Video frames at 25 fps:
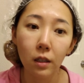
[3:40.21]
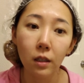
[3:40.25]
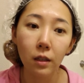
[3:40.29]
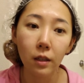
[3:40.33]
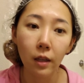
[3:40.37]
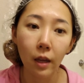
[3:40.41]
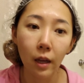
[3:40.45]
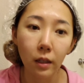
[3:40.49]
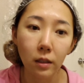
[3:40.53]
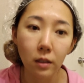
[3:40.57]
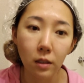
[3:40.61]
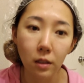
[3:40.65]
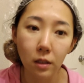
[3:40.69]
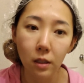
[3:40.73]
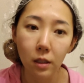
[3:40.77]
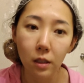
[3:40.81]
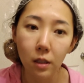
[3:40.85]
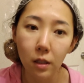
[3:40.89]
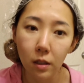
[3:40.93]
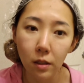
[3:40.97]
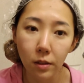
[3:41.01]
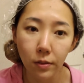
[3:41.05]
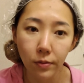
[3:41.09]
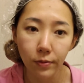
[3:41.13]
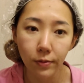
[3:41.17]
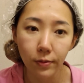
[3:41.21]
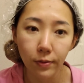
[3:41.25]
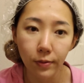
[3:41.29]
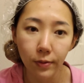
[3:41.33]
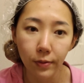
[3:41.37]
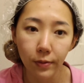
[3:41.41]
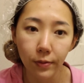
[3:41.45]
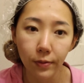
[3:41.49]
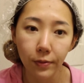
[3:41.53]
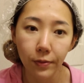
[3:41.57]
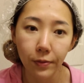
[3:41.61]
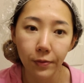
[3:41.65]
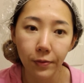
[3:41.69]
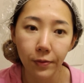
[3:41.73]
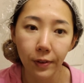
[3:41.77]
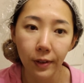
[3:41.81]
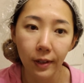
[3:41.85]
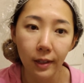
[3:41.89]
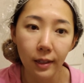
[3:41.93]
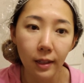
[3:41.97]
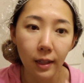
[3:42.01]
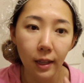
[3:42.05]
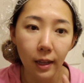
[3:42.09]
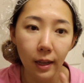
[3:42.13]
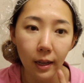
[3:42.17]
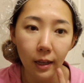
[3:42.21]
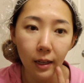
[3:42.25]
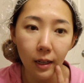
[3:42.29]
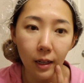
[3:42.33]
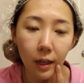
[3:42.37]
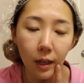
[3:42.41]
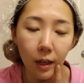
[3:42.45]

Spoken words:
actually does feel like